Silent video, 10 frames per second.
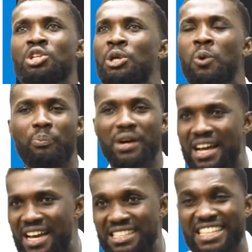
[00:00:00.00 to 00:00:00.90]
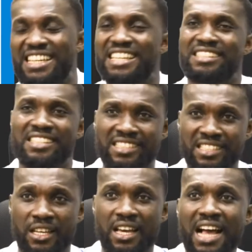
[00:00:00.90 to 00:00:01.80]
leopard,
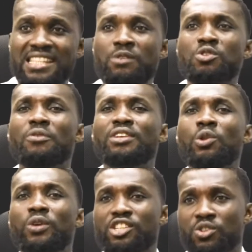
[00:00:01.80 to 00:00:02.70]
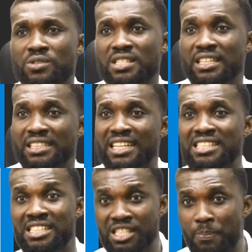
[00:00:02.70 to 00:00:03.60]
etc. And now some of the locations
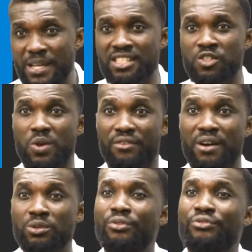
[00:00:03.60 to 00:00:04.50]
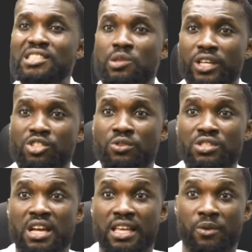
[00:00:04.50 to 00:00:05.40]
that these paintings were found, the first
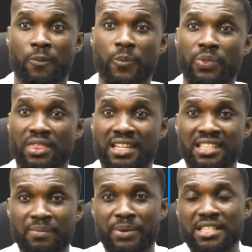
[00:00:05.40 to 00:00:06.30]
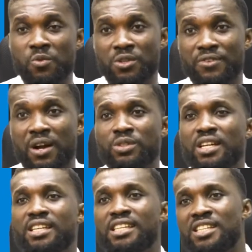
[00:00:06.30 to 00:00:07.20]
locations that the painting was
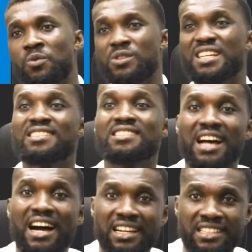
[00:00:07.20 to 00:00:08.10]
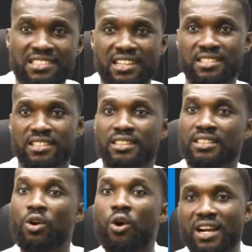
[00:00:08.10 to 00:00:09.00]
found is in what? Sahara Desert,
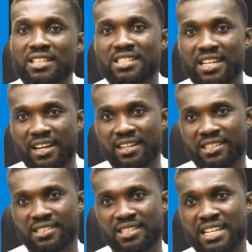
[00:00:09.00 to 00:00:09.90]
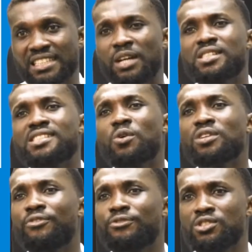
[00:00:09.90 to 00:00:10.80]
the Orange Sahara Desert. Now the
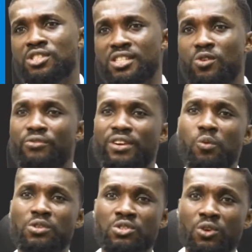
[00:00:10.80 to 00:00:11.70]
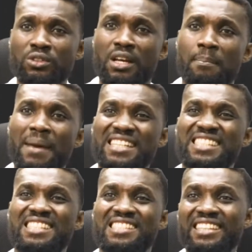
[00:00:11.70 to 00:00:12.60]
second discovery was done by
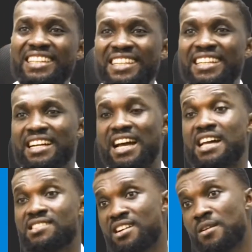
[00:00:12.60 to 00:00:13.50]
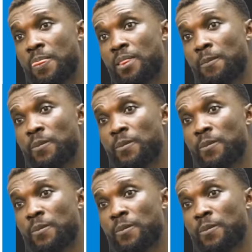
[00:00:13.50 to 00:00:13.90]
the Tisili Aja,